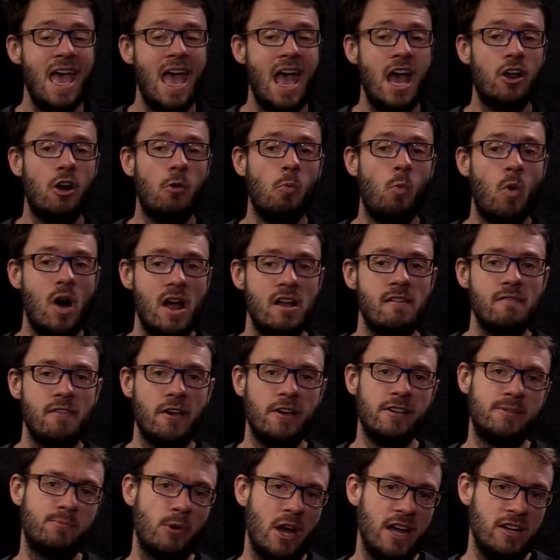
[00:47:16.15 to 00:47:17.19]
And on one of
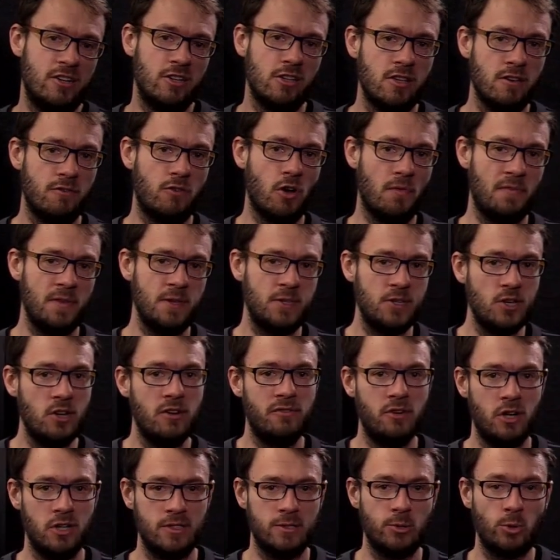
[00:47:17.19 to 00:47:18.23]
those branches, you've got this
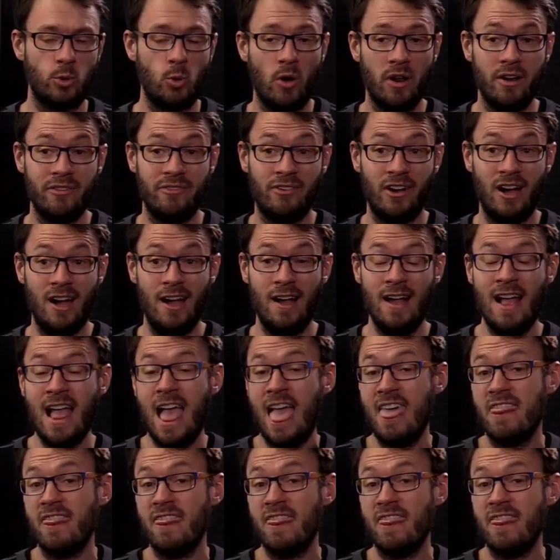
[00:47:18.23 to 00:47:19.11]
universal quantifier.